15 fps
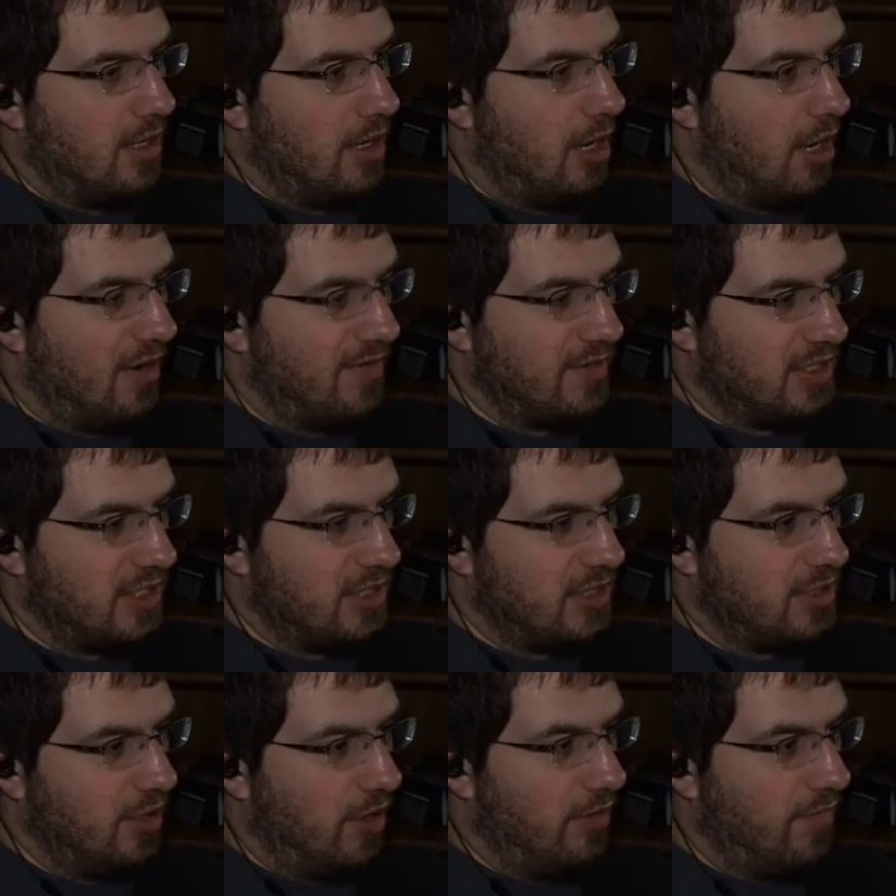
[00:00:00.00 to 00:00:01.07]
harvesting
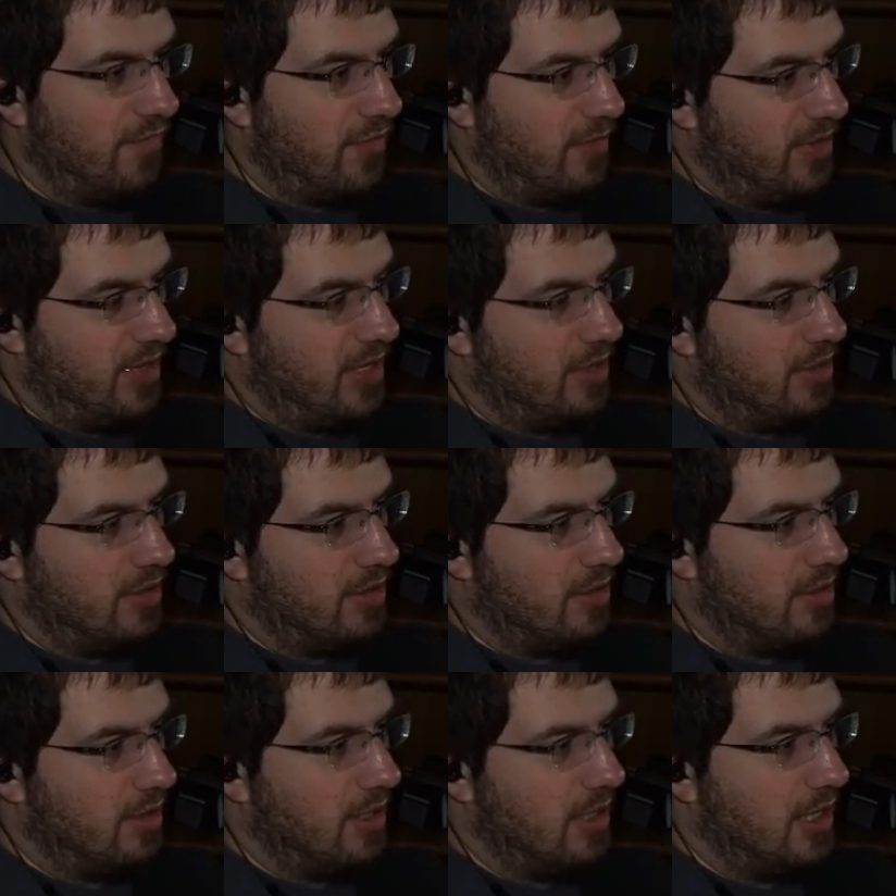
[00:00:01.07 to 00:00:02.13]
stone for me,
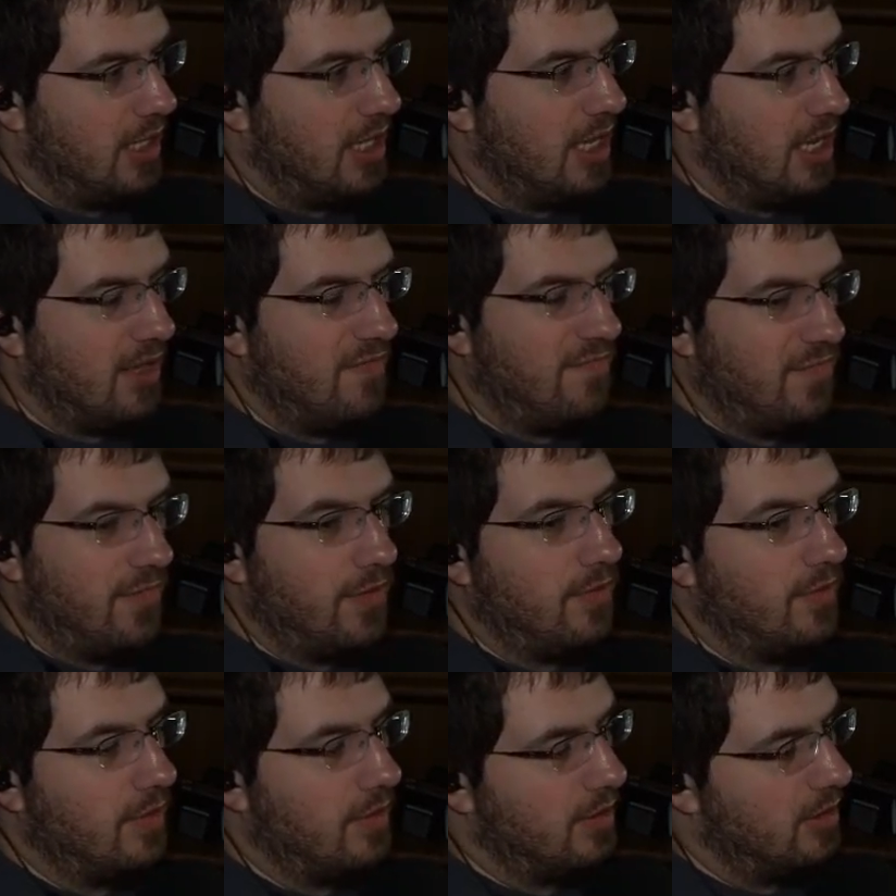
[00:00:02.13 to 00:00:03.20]
getting food,